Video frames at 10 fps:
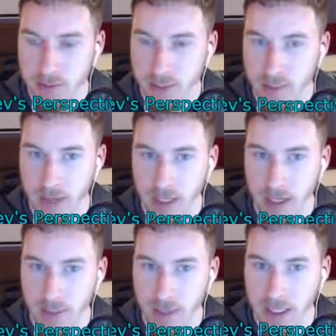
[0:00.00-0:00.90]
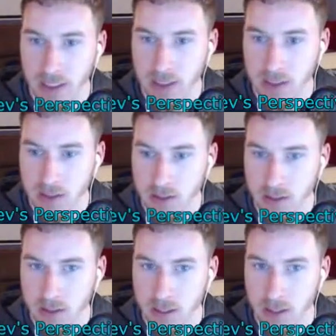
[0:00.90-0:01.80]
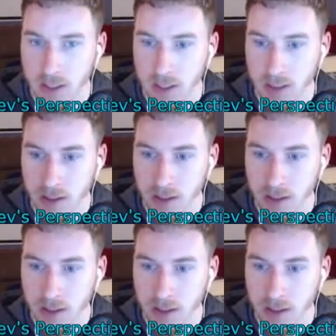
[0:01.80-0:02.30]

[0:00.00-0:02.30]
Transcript: Is that my care package? Right here?